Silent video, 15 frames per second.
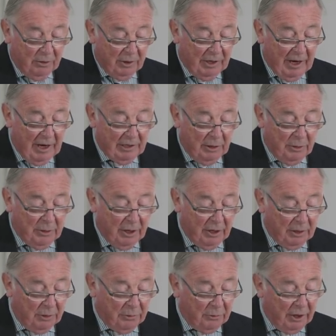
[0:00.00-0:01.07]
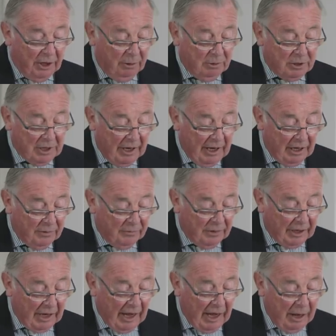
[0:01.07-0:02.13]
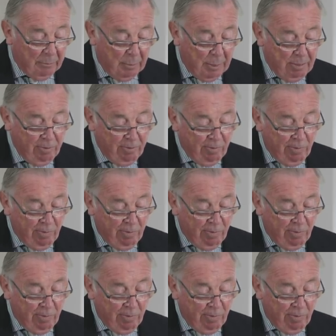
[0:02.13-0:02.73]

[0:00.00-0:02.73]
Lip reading: who in 1933 was ahead of the game.